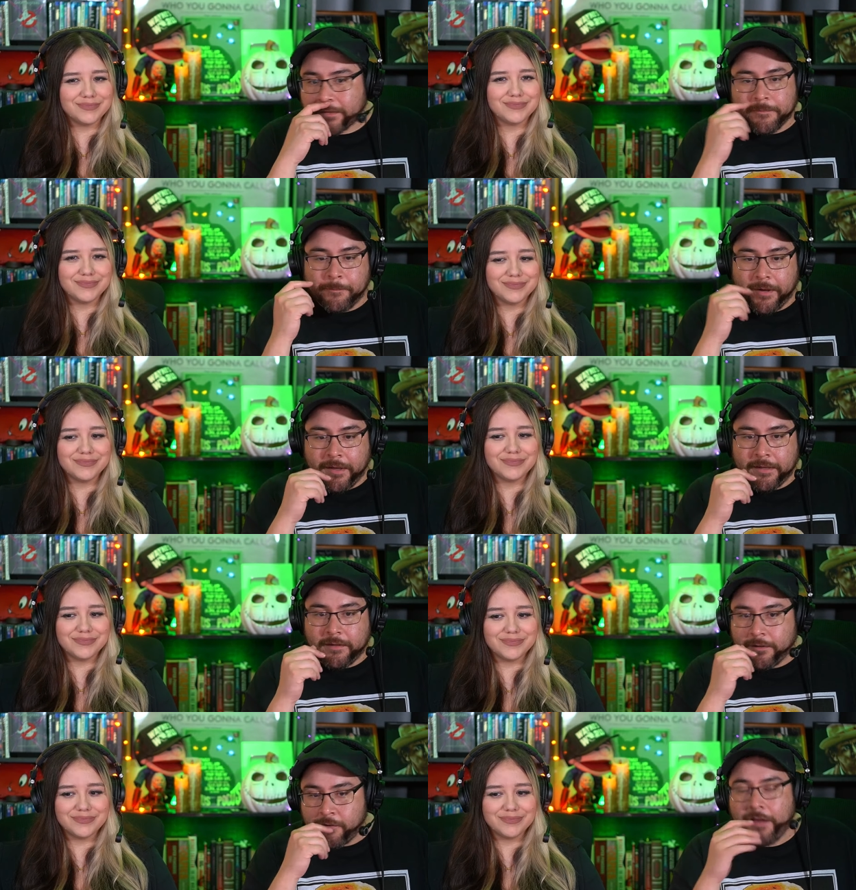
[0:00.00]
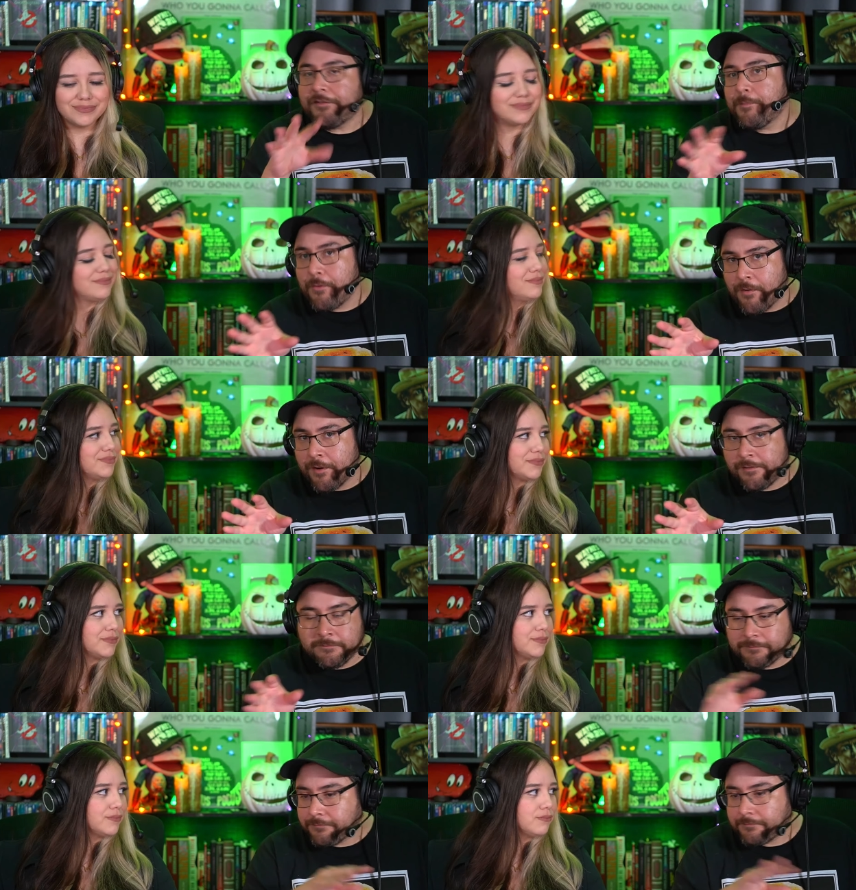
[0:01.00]
Speaker 1: But across the board,
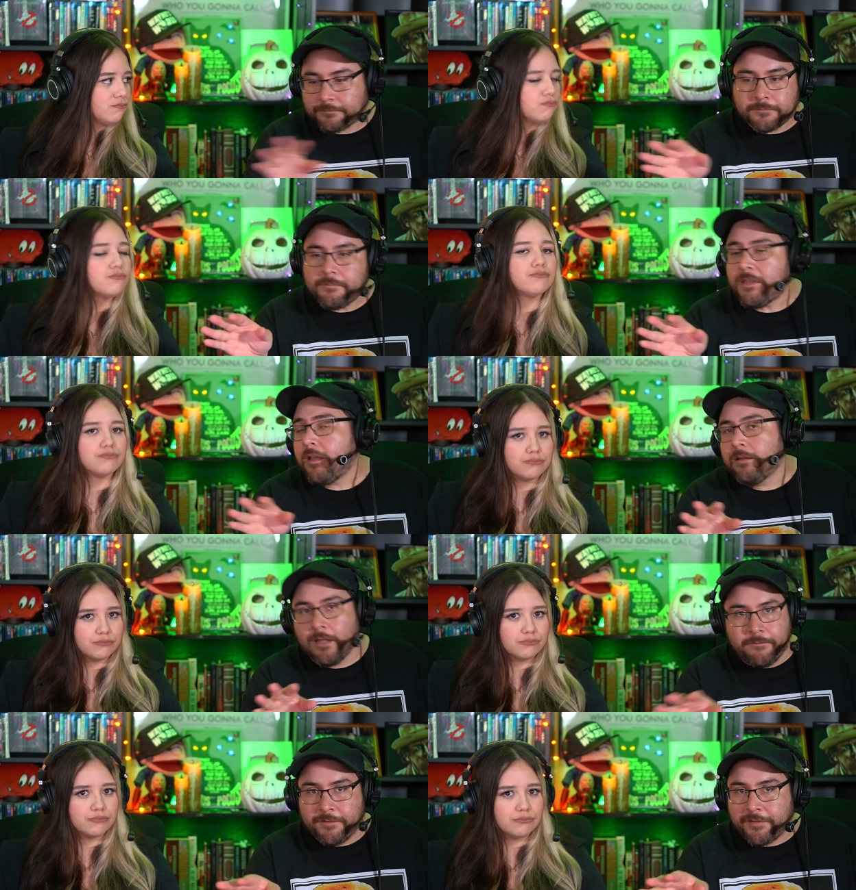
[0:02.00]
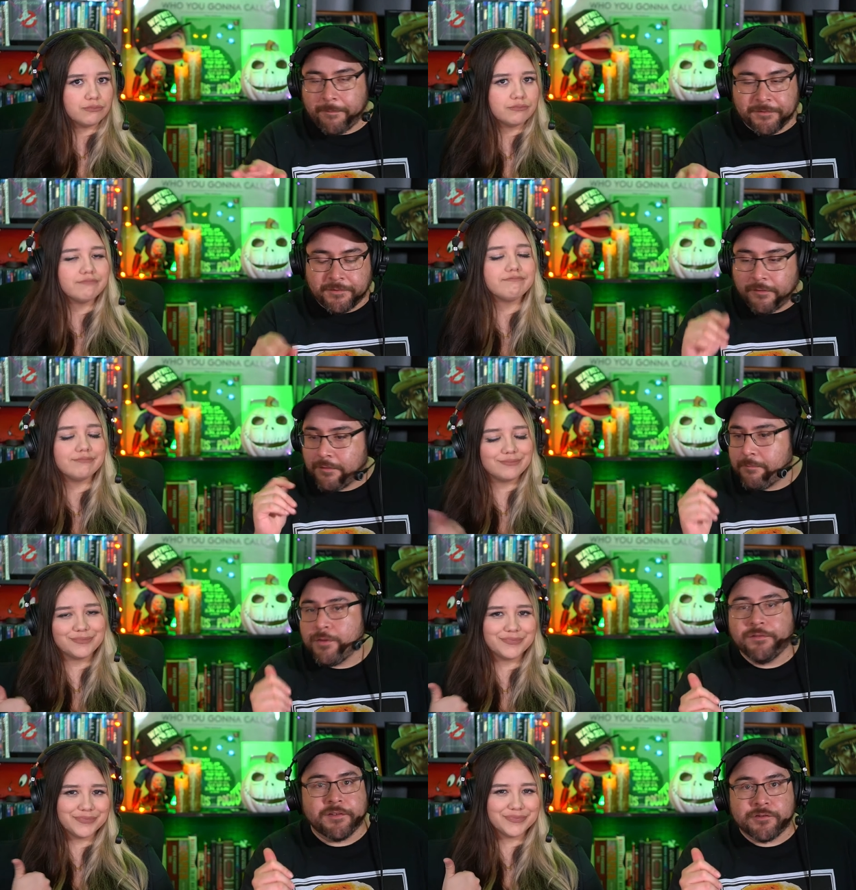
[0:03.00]
love this episode. The
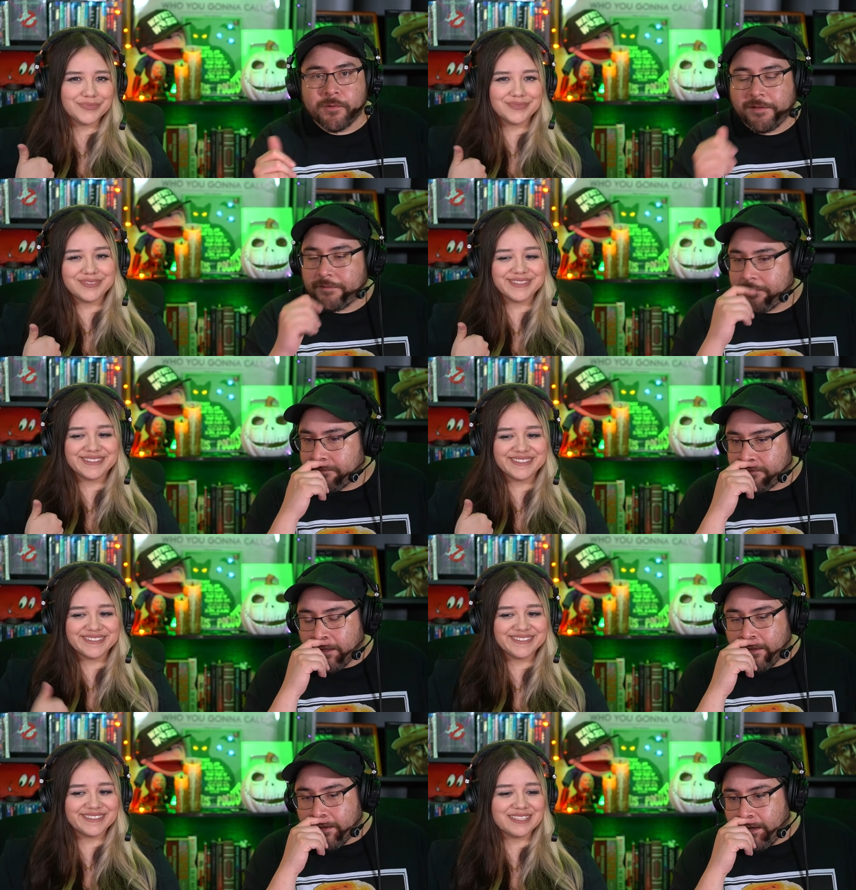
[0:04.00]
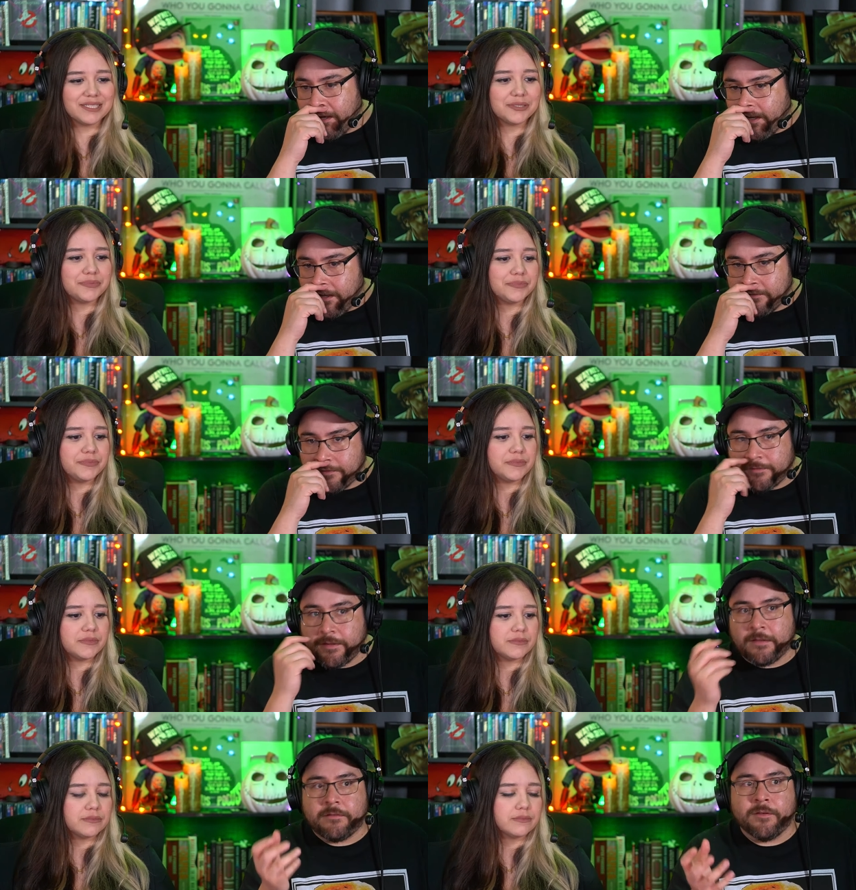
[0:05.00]
music choices, uh, just
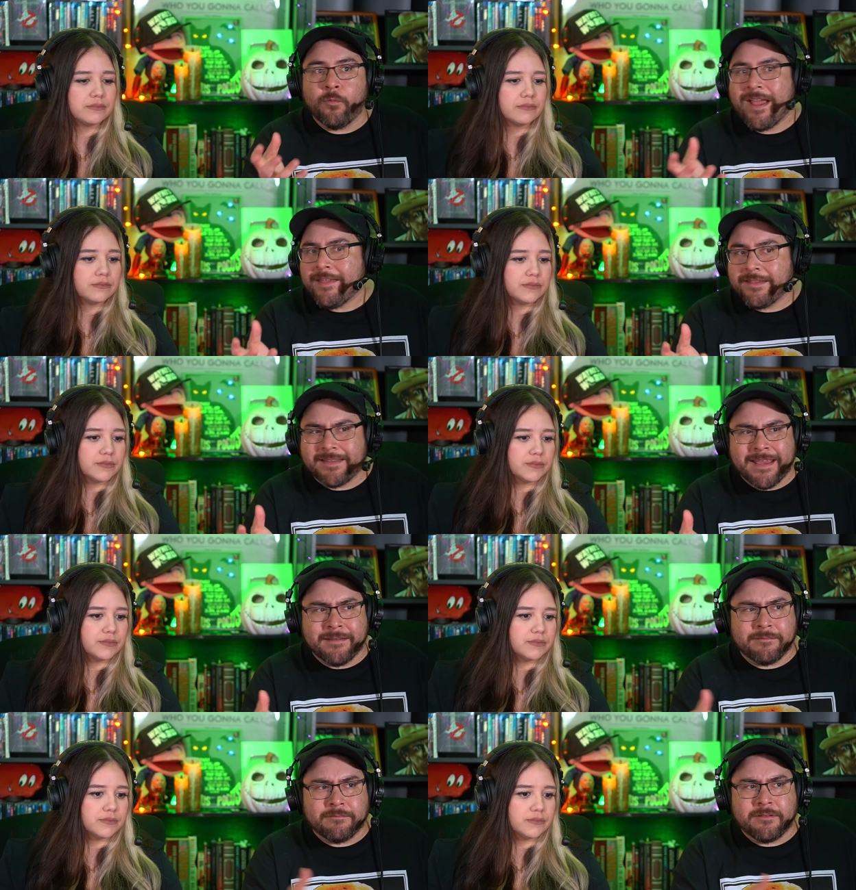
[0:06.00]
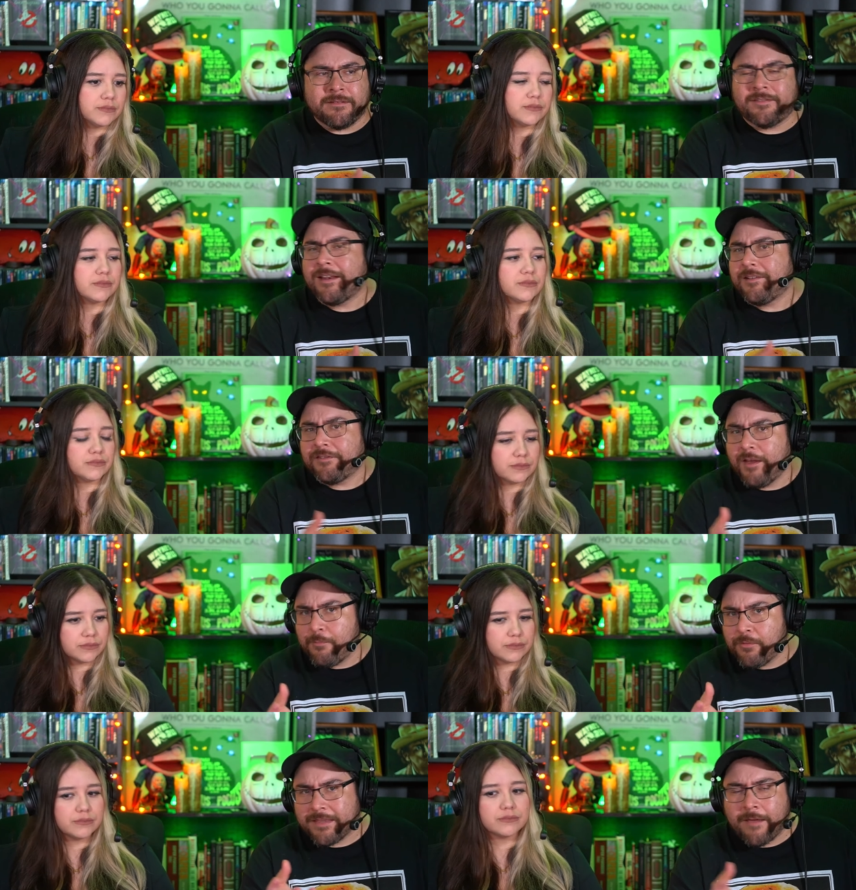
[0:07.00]
the, the way that they set us
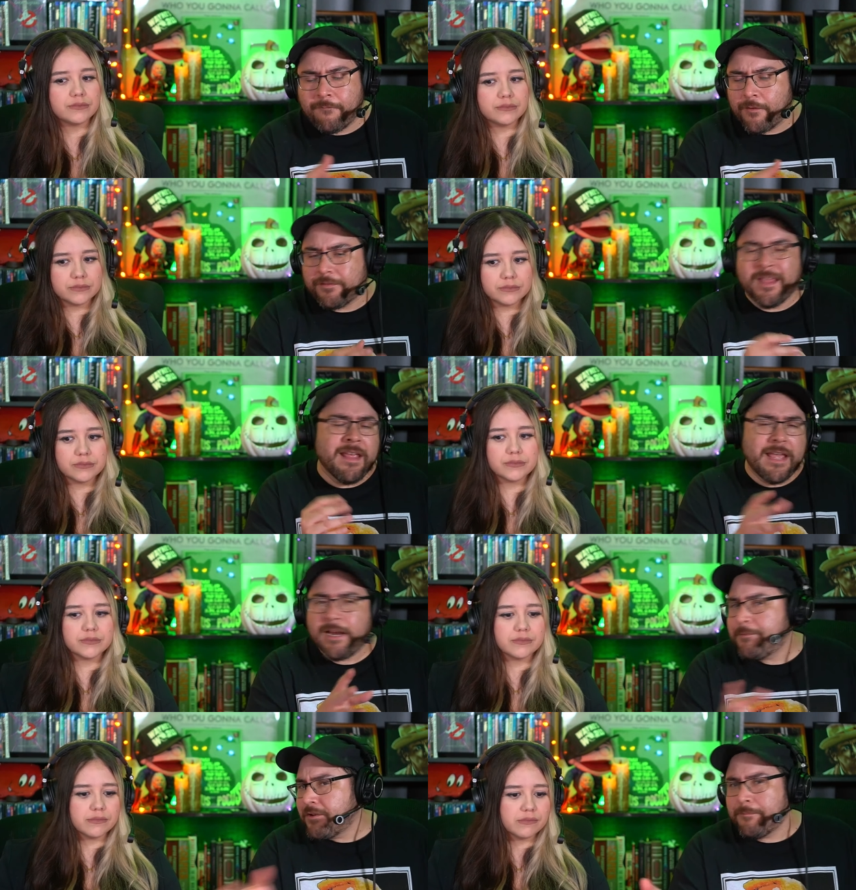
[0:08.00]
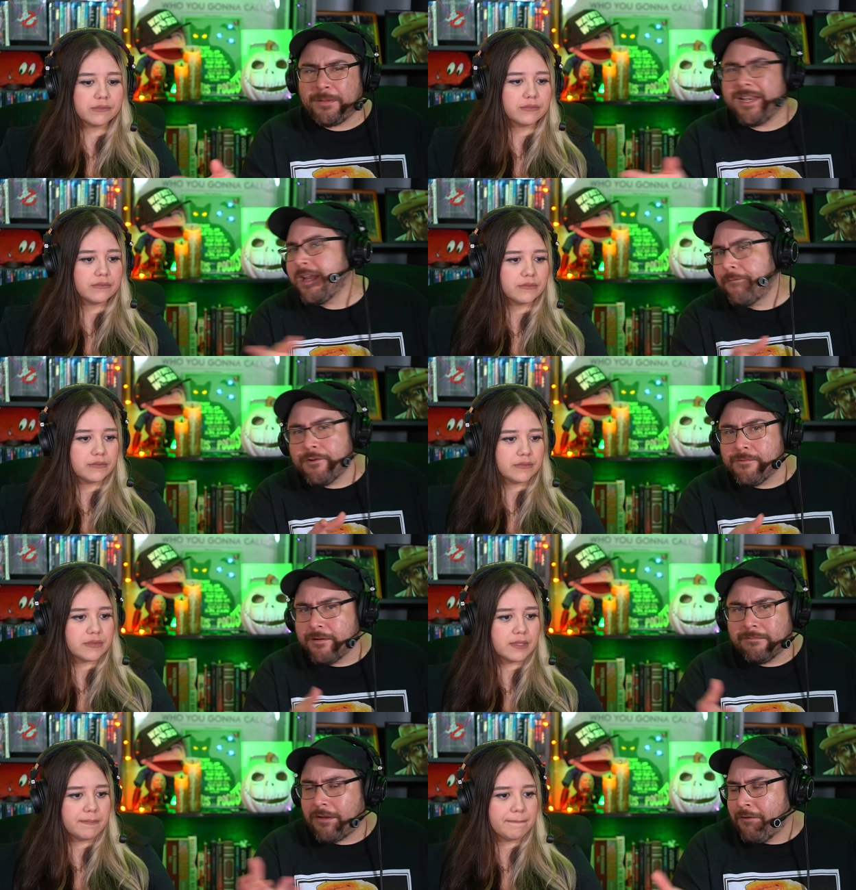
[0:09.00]
up with that first. And I'm sure plenty of you
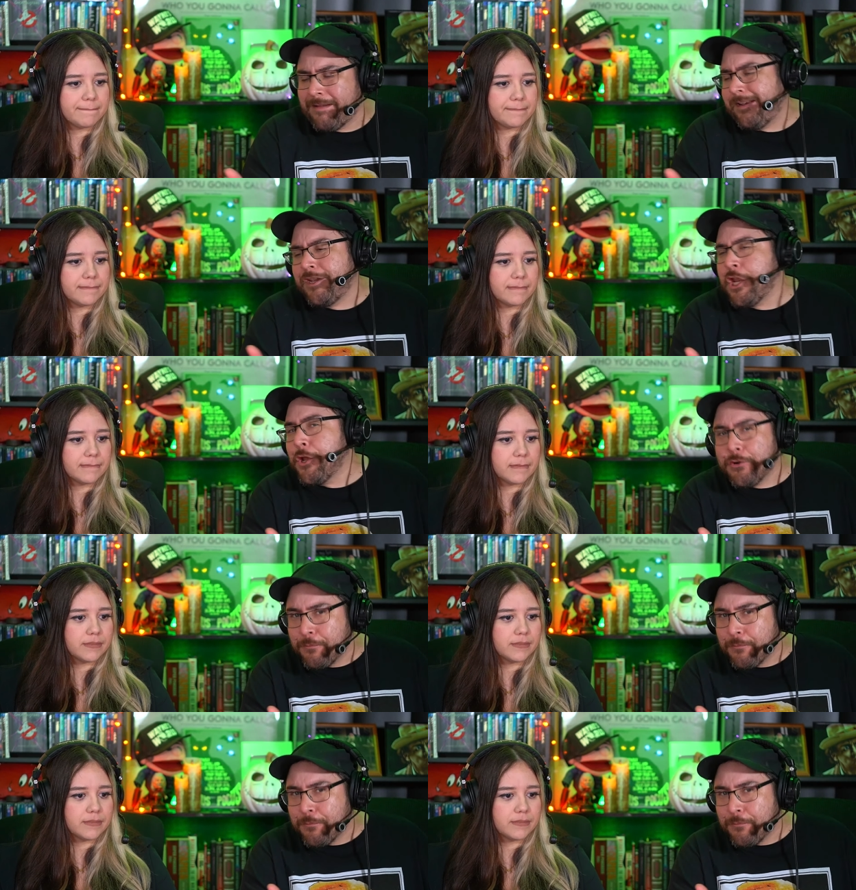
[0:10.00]
were already knew